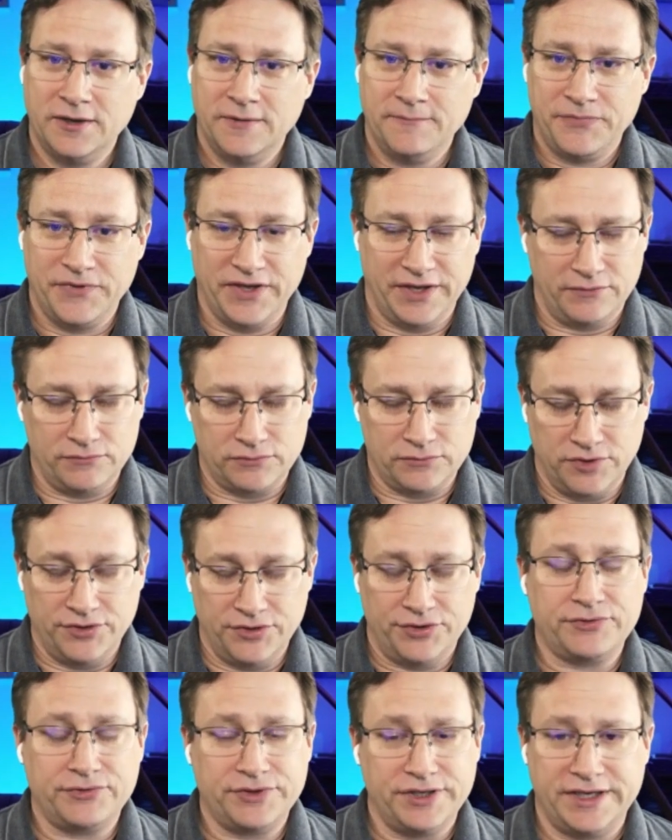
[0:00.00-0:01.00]
It
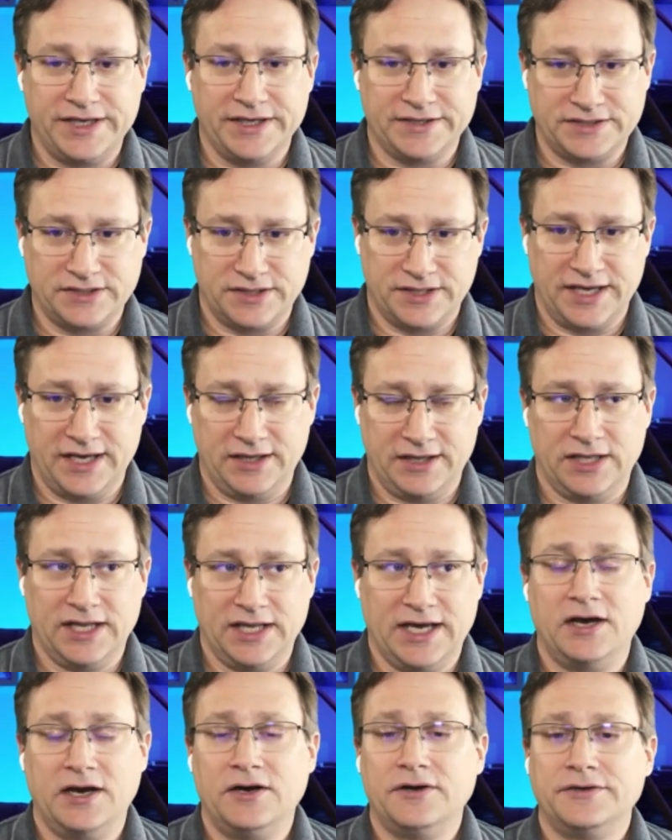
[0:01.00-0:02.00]
literally gets that
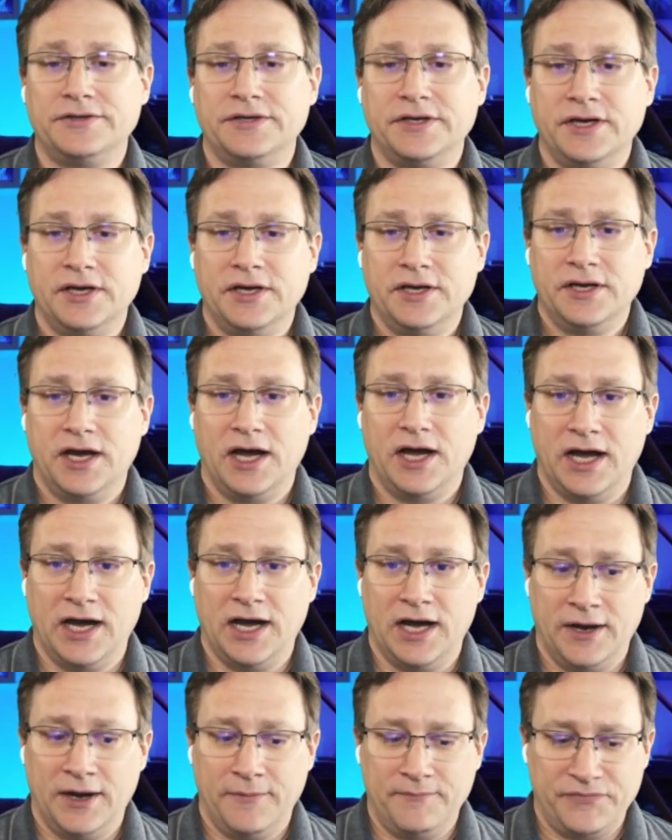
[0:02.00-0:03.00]
loud.
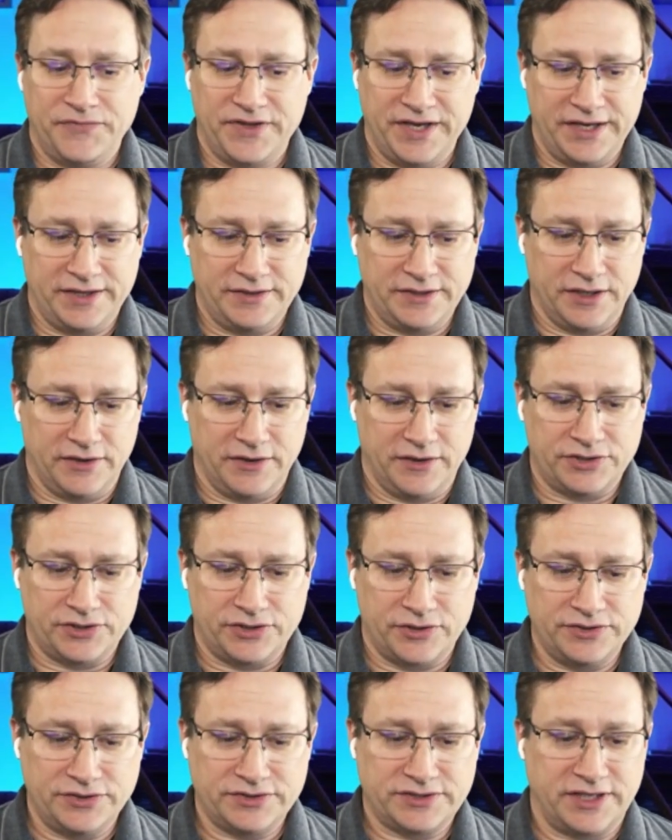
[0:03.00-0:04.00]
Um, they, you know, it
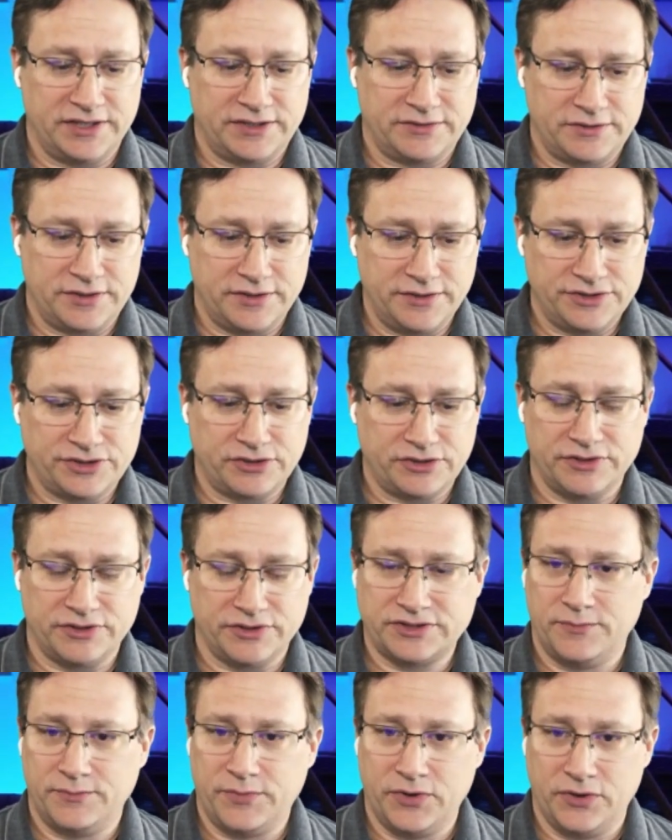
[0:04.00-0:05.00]
turns the it turns your
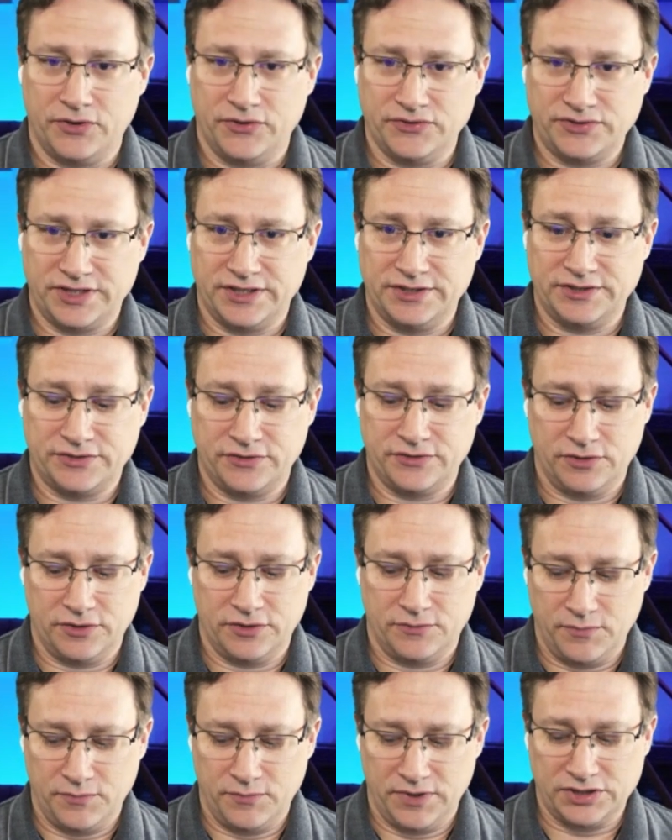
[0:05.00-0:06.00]
crystal bowls into a
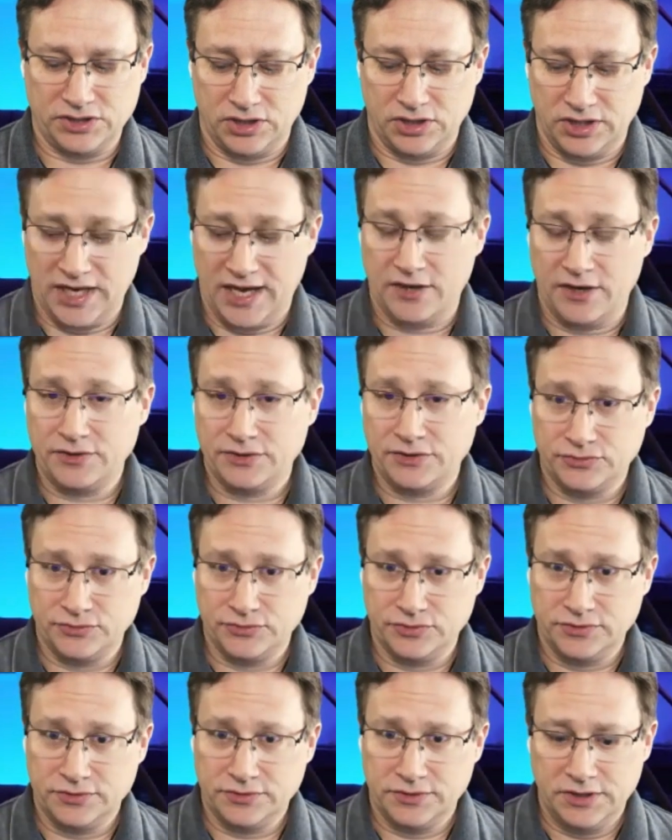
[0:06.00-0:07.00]
much louder
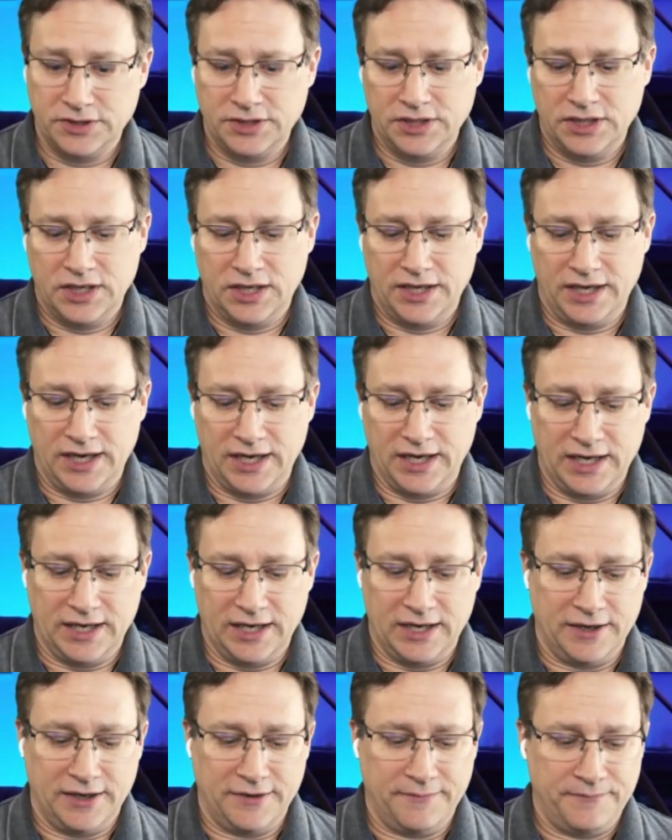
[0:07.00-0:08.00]
tool
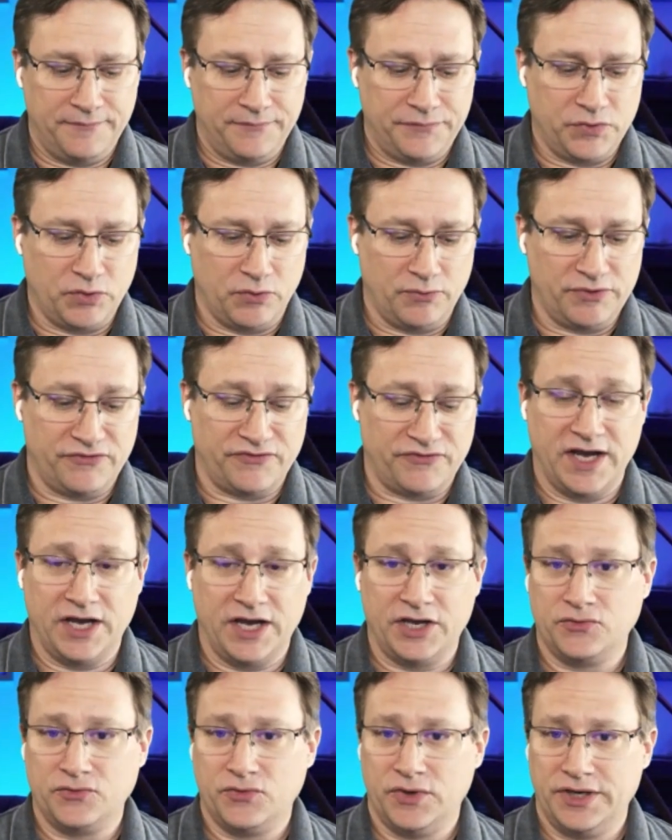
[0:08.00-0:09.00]
um, what we
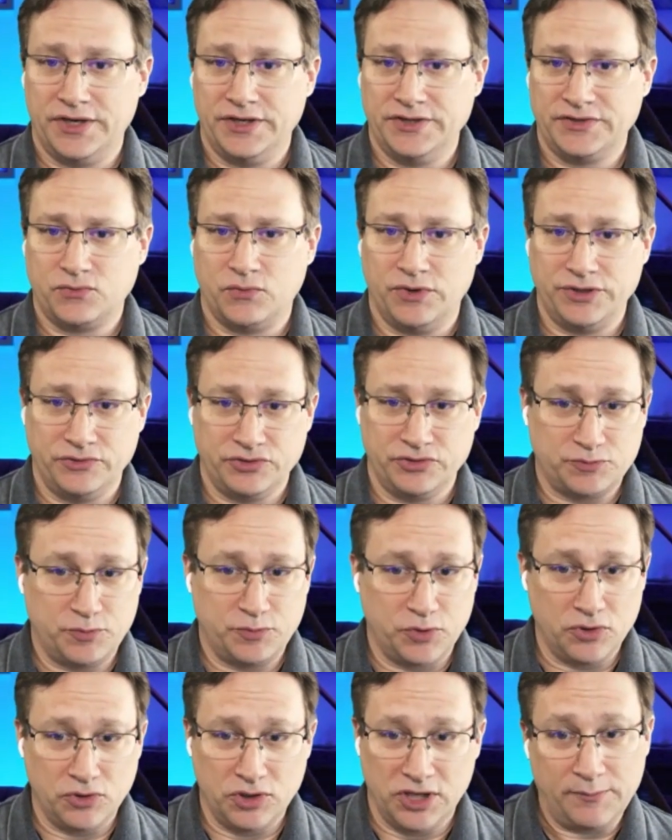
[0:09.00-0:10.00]
found was when you
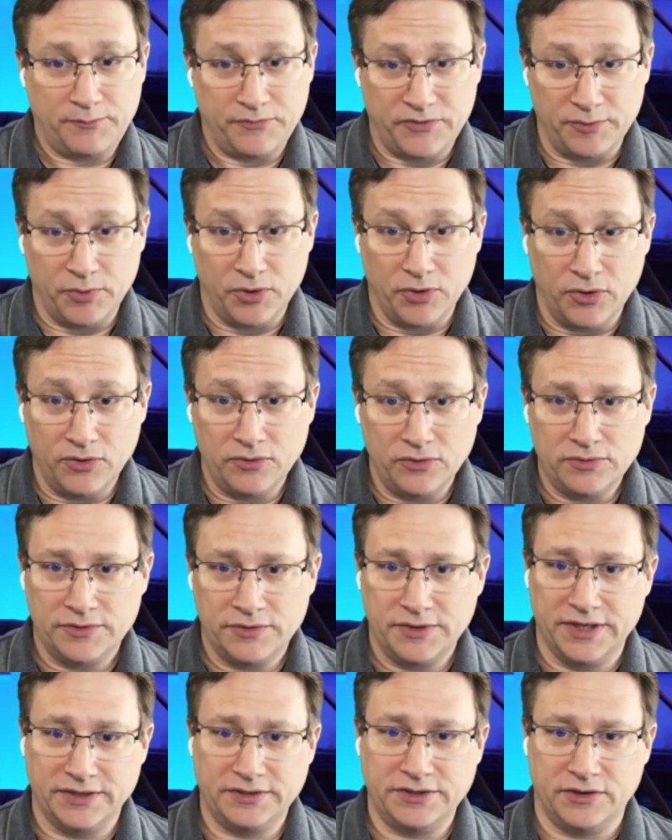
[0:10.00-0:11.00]
spool up the bowl,
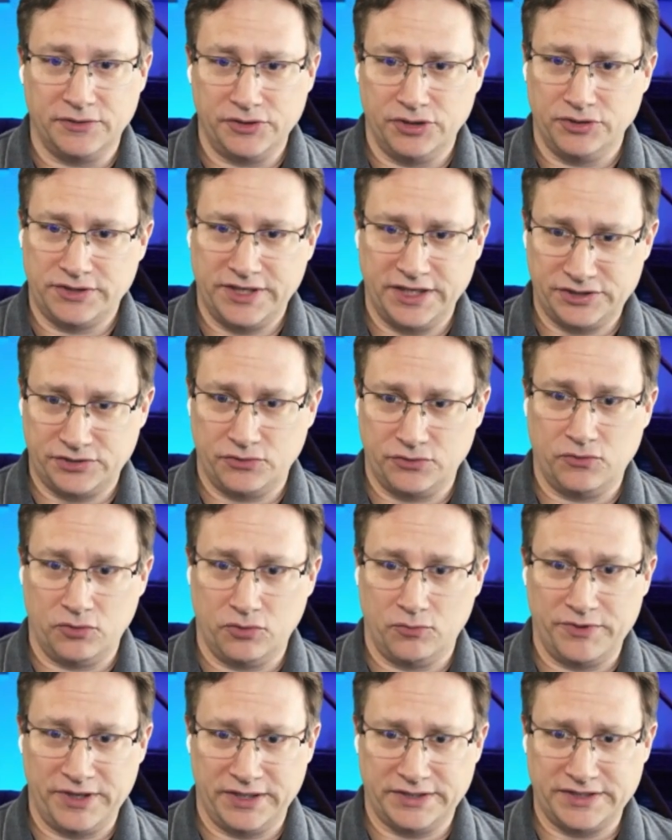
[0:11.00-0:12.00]
it you know it takes a little
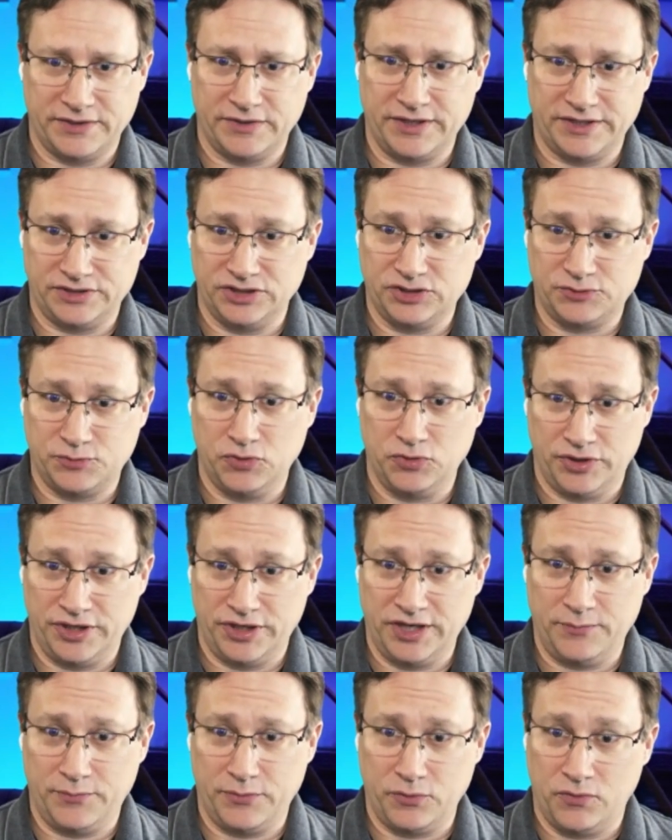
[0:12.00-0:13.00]
bit to actually spool it
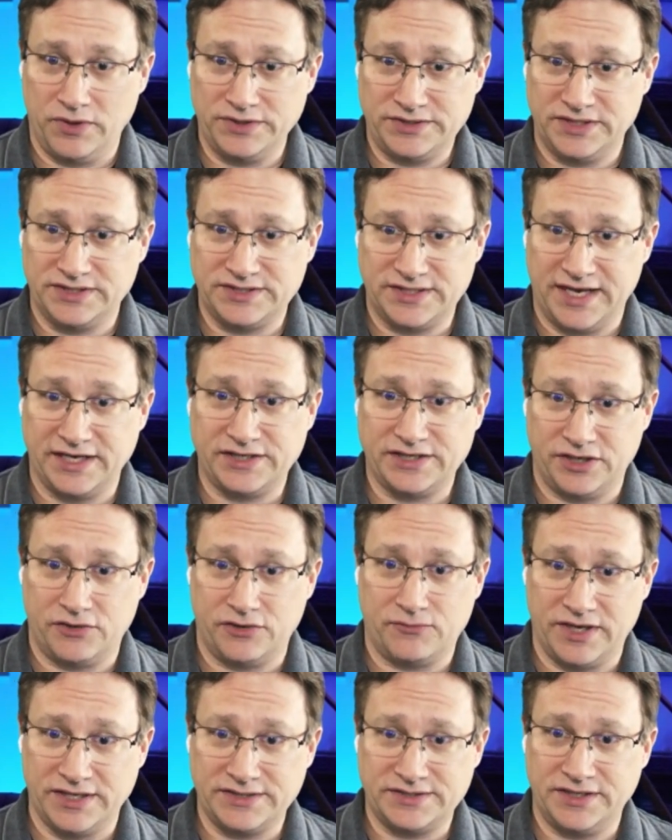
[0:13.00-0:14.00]
up, but once it's actually at
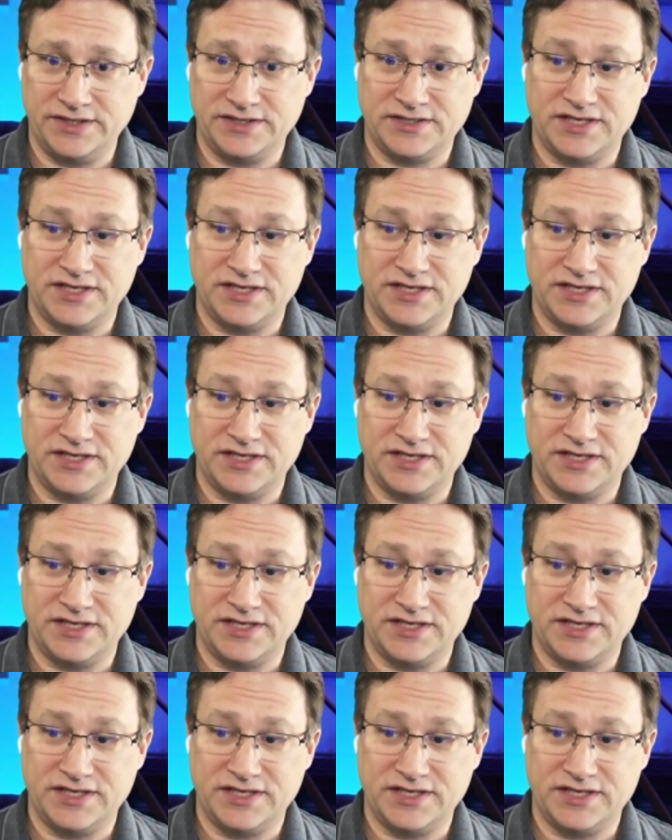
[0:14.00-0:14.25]
resonance,